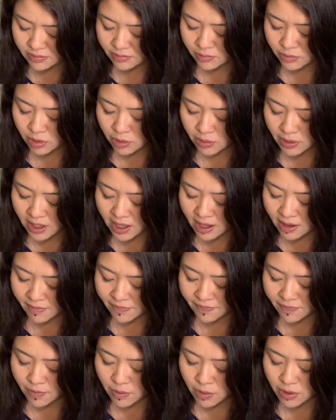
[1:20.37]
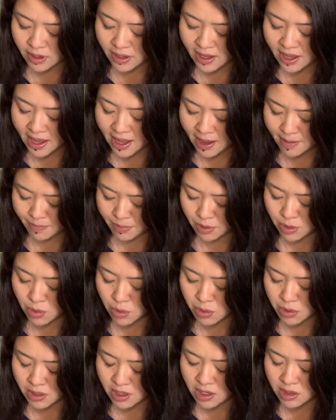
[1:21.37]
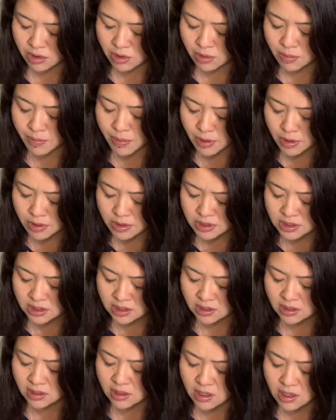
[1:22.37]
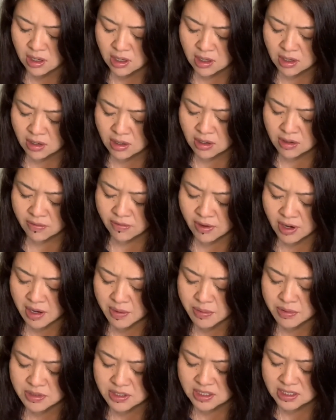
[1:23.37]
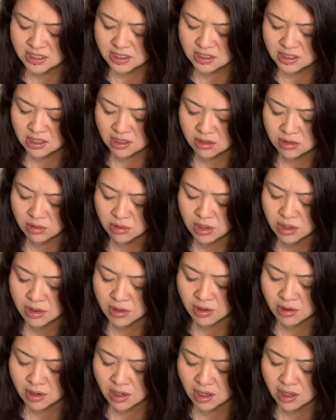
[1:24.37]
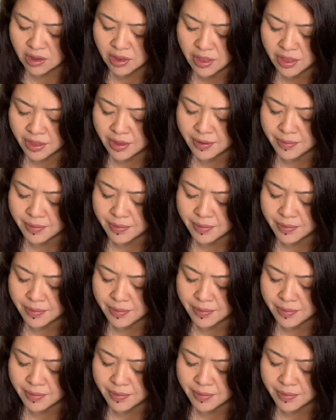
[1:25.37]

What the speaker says: What do we have for Capricorn and their person for April 16th through the 30th?